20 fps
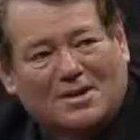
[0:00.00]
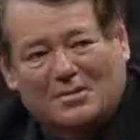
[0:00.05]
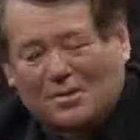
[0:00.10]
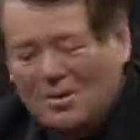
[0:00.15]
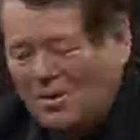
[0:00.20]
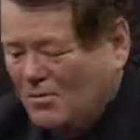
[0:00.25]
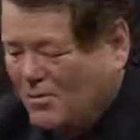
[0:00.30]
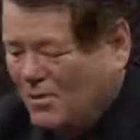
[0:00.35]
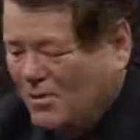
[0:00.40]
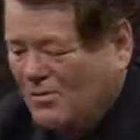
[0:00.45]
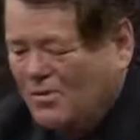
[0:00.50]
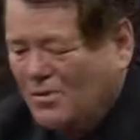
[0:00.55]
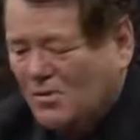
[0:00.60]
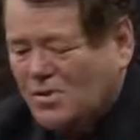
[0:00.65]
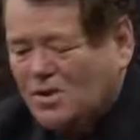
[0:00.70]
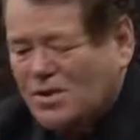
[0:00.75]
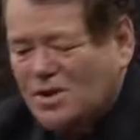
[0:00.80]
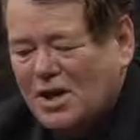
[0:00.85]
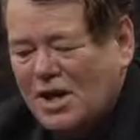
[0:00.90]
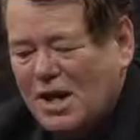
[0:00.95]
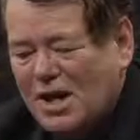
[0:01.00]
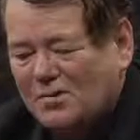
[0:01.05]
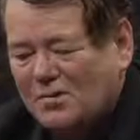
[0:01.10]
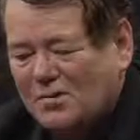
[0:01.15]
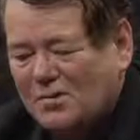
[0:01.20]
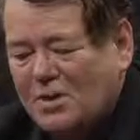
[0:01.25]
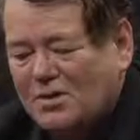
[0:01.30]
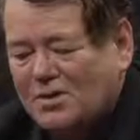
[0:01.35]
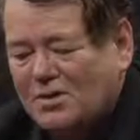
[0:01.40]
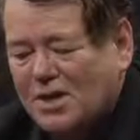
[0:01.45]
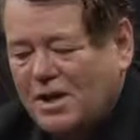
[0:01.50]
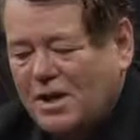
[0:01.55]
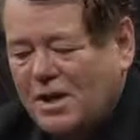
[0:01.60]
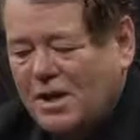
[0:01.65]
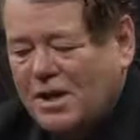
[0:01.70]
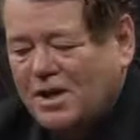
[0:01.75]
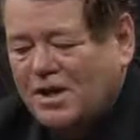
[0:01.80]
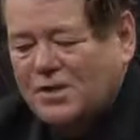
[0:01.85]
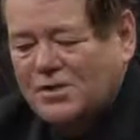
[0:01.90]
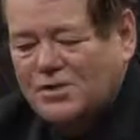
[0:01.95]
Yeah, we're very fortunate to have him.
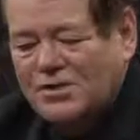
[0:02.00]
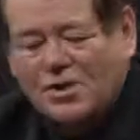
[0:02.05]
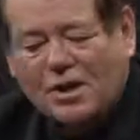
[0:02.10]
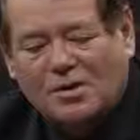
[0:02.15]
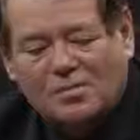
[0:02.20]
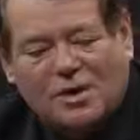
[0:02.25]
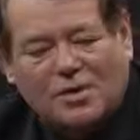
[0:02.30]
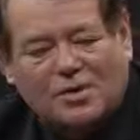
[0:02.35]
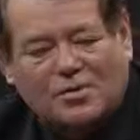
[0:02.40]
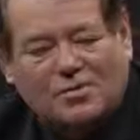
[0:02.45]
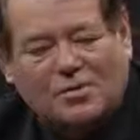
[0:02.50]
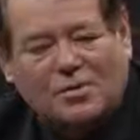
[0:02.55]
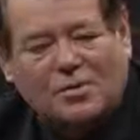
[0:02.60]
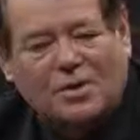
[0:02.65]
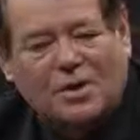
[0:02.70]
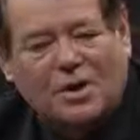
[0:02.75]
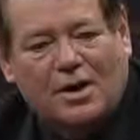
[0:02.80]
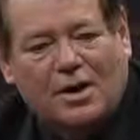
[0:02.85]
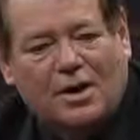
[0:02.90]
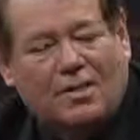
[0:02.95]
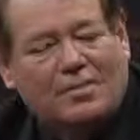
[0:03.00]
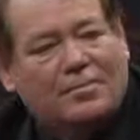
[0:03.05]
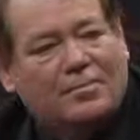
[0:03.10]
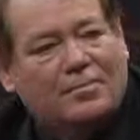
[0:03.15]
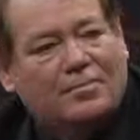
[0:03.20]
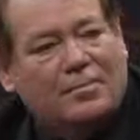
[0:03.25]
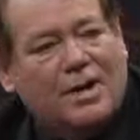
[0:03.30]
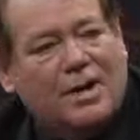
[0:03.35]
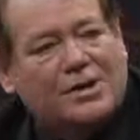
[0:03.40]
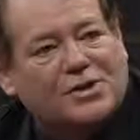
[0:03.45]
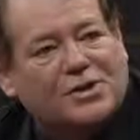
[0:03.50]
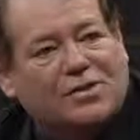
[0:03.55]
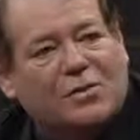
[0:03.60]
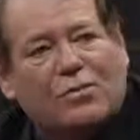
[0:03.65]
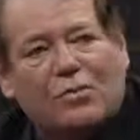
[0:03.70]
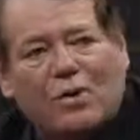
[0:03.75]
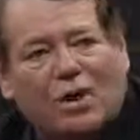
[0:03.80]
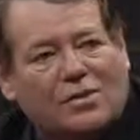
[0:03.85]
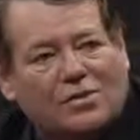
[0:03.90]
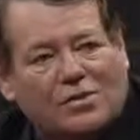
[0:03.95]
He did so much for magic
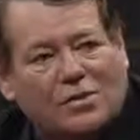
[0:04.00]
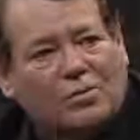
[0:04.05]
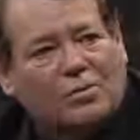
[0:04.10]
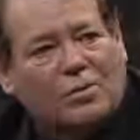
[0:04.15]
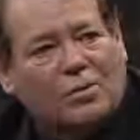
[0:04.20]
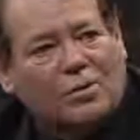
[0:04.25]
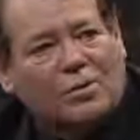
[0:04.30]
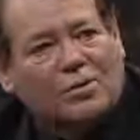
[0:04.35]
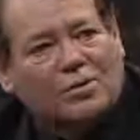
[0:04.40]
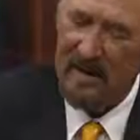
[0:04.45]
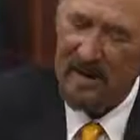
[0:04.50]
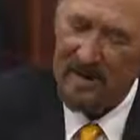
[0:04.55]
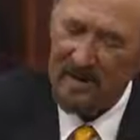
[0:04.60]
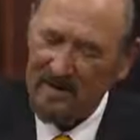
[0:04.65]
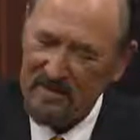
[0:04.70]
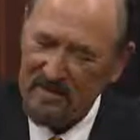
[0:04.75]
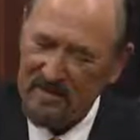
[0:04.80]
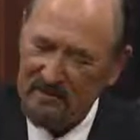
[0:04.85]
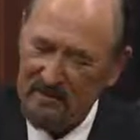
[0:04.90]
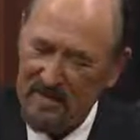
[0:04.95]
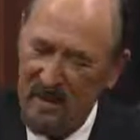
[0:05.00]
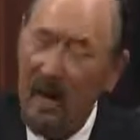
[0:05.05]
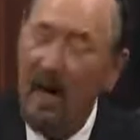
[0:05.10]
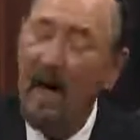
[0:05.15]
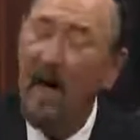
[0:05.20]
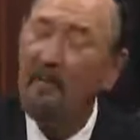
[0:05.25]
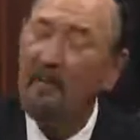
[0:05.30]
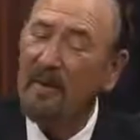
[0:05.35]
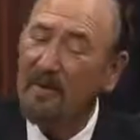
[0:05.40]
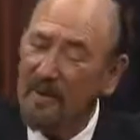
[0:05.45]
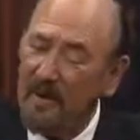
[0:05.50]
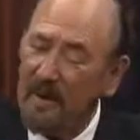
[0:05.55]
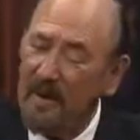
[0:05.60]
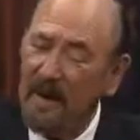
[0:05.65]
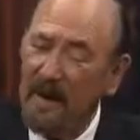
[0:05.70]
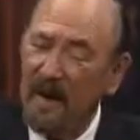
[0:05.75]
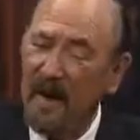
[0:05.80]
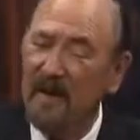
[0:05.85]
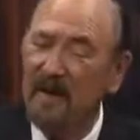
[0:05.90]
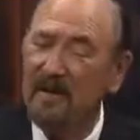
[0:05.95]
all over the world. Yes. But then
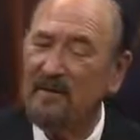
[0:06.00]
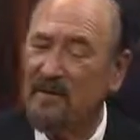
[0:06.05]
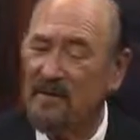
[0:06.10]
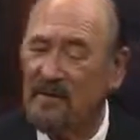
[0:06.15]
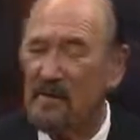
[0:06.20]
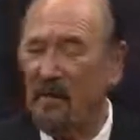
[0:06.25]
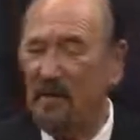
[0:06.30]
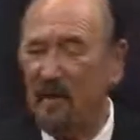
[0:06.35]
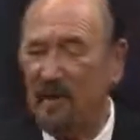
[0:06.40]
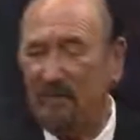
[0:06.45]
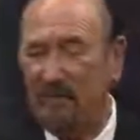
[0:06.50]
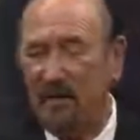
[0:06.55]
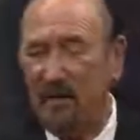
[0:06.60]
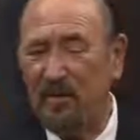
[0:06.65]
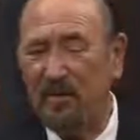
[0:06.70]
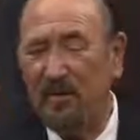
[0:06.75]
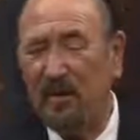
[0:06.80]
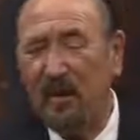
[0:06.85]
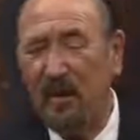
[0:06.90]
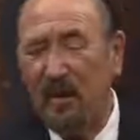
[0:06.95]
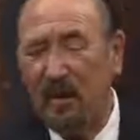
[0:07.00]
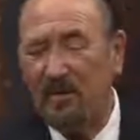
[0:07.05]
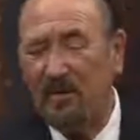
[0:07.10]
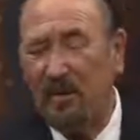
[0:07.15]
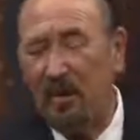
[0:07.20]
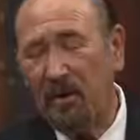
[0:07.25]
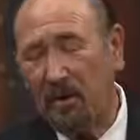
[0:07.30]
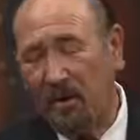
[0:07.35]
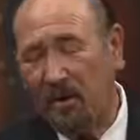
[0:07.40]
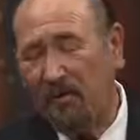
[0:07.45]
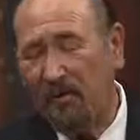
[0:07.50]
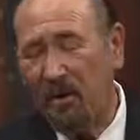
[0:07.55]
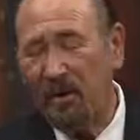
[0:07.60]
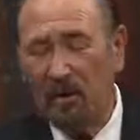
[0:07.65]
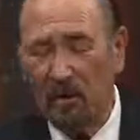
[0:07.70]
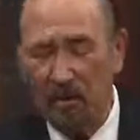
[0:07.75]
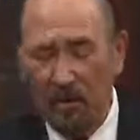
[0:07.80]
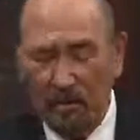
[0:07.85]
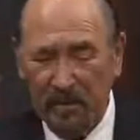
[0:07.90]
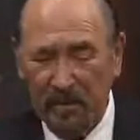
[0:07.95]
again, so have you. Not only around the
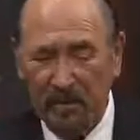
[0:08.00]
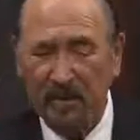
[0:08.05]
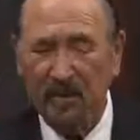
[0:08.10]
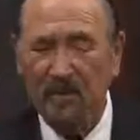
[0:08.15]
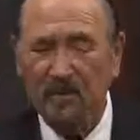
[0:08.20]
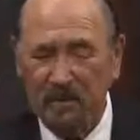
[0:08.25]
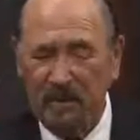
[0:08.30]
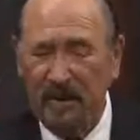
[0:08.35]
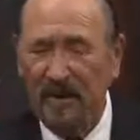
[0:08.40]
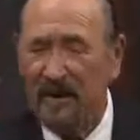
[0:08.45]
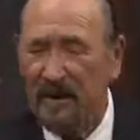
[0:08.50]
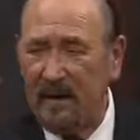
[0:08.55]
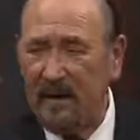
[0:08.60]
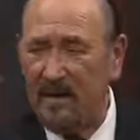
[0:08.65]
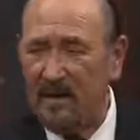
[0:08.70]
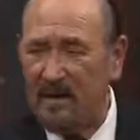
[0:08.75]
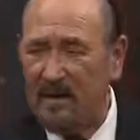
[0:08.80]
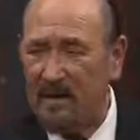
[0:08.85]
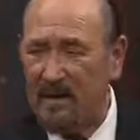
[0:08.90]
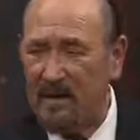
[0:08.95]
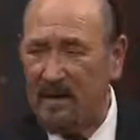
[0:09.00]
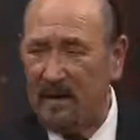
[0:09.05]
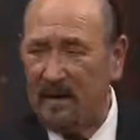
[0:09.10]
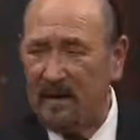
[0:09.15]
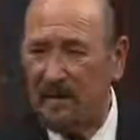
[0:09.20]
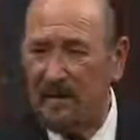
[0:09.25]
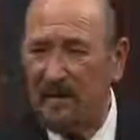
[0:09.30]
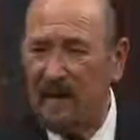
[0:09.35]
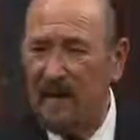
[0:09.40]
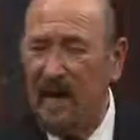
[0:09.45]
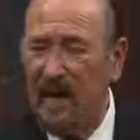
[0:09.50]
world, but particularly in New Zealand.